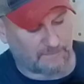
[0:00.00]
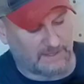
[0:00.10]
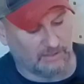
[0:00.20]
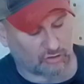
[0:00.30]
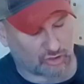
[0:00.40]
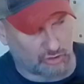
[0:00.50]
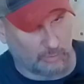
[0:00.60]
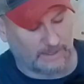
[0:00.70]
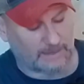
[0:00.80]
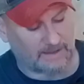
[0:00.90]
feel
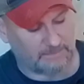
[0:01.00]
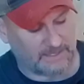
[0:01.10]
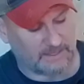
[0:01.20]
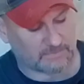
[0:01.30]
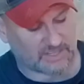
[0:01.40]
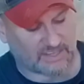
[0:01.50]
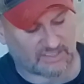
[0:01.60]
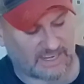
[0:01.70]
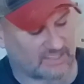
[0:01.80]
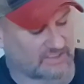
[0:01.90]
to it. I have
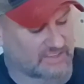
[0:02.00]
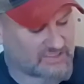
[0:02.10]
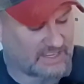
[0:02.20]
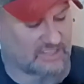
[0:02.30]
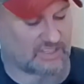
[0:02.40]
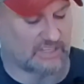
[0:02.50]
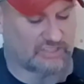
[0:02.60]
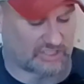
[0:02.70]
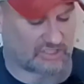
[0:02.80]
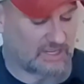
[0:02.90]
medium-sized hands, and this thing is
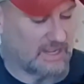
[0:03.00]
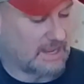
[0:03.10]
just,